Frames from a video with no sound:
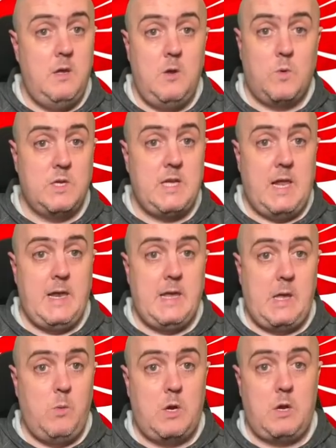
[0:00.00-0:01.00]
we're selling
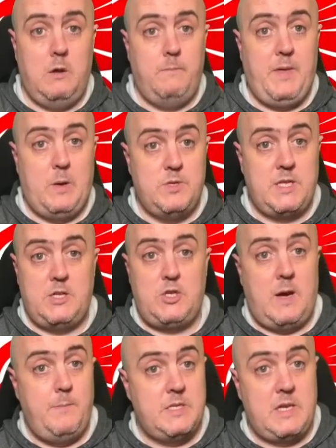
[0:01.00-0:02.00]
you a club that was in a
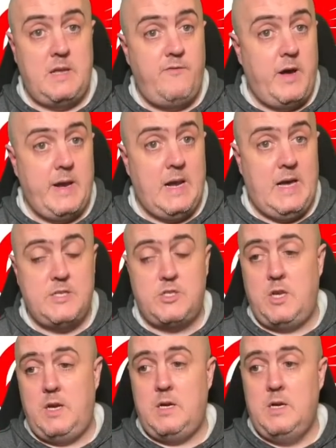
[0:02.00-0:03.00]
Champions League final
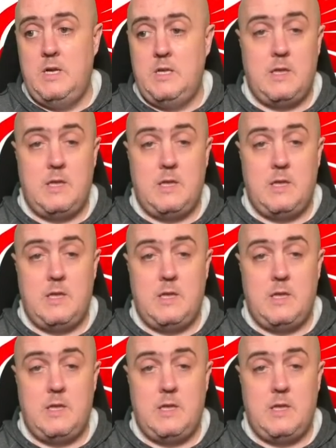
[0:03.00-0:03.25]
last year,